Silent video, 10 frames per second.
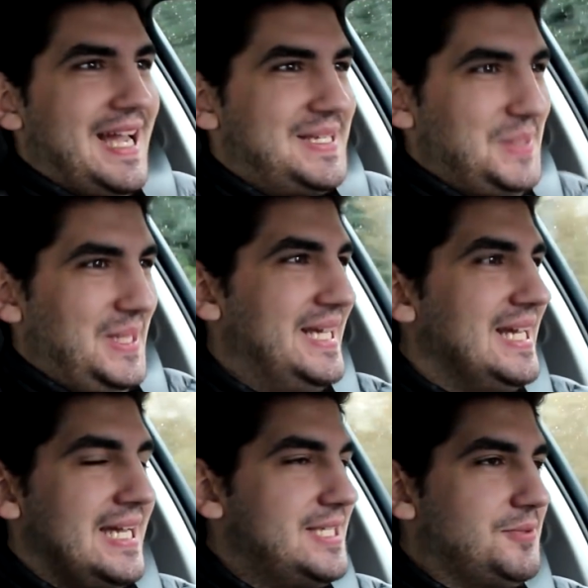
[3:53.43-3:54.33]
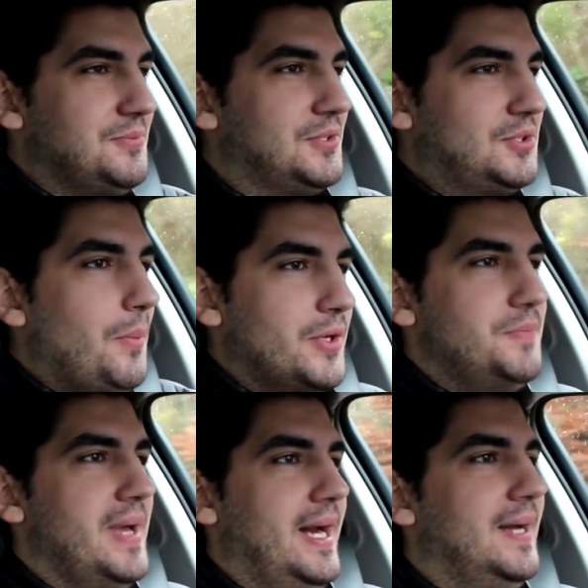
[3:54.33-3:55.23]
Actually, it's so
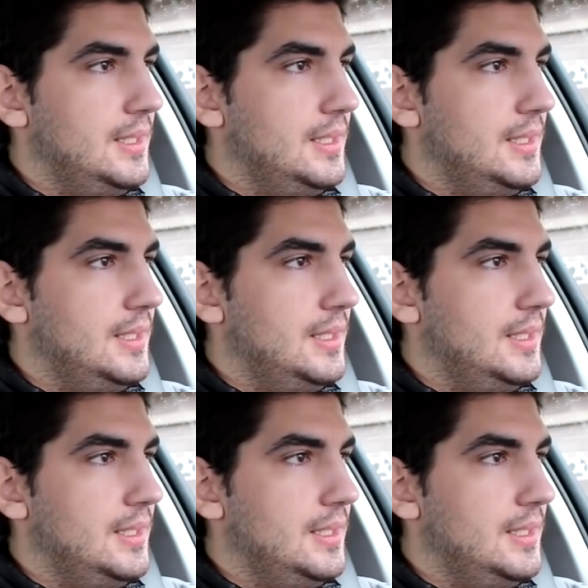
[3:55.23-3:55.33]
much better.